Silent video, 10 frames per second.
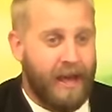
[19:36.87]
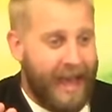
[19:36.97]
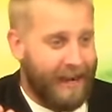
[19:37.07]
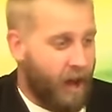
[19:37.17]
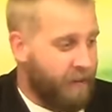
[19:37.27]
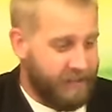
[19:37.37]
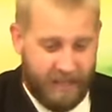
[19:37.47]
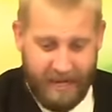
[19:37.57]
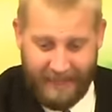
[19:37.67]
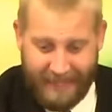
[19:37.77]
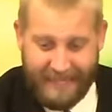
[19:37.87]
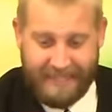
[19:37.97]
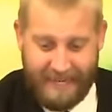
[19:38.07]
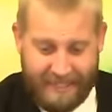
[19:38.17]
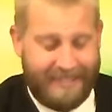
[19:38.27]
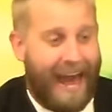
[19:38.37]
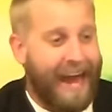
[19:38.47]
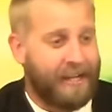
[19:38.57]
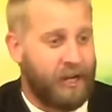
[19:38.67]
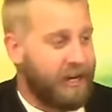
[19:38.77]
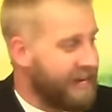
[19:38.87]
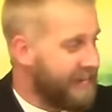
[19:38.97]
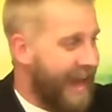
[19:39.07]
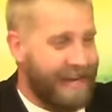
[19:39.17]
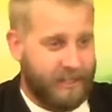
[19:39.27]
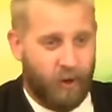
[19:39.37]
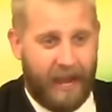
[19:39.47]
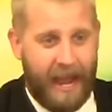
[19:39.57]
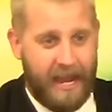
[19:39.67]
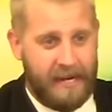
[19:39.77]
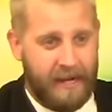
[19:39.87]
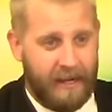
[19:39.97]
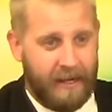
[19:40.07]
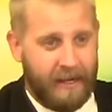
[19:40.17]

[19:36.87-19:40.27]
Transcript: and all of a sudden this is not good and that's okay?